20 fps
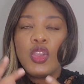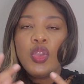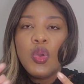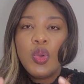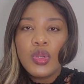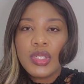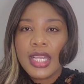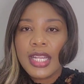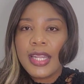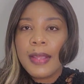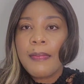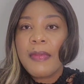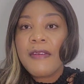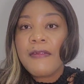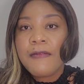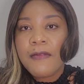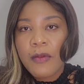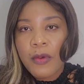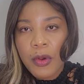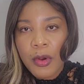usually
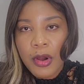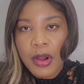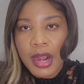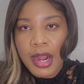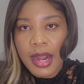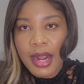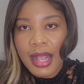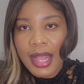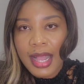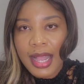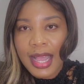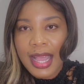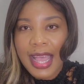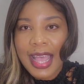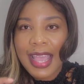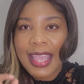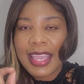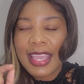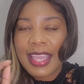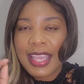before
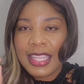I